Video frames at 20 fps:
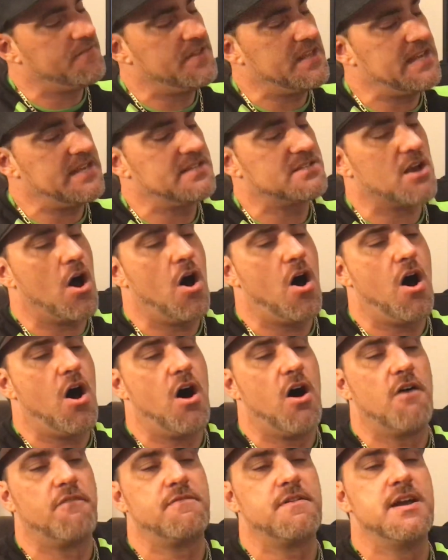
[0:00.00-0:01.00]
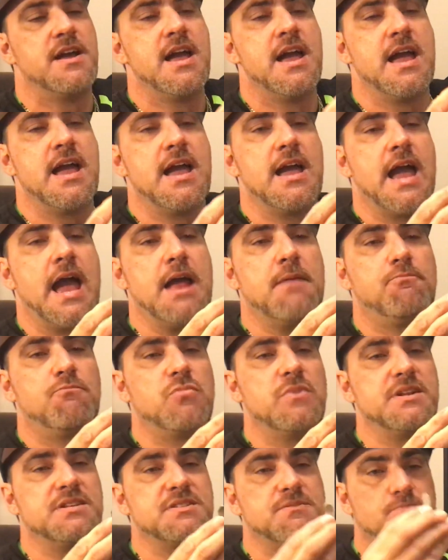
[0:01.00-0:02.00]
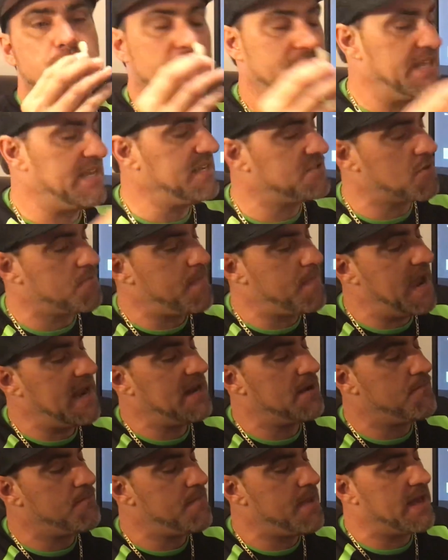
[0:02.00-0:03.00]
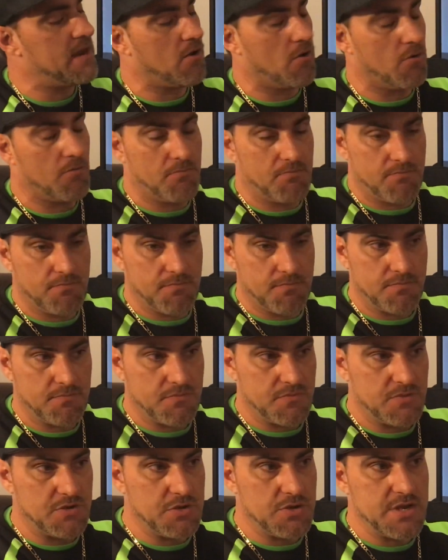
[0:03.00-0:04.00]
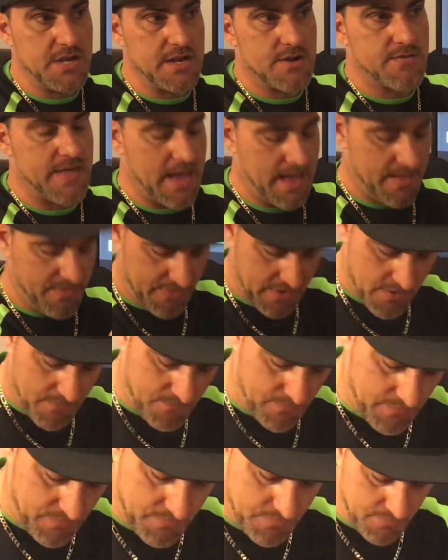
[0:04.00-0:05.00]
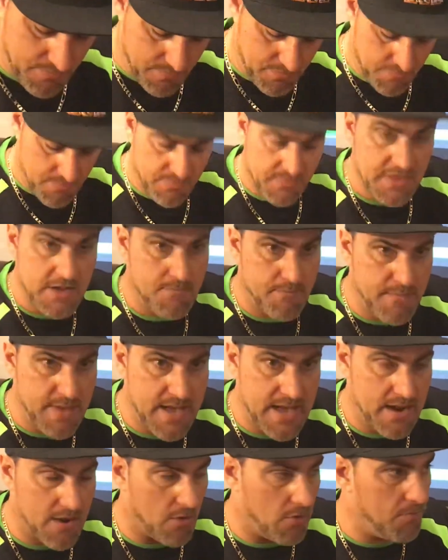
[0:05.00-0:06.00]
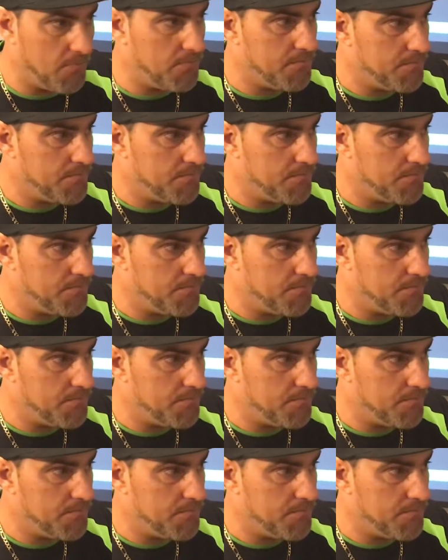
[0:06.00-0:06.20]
of these off, and these are made of metal. You hear that? They're metal.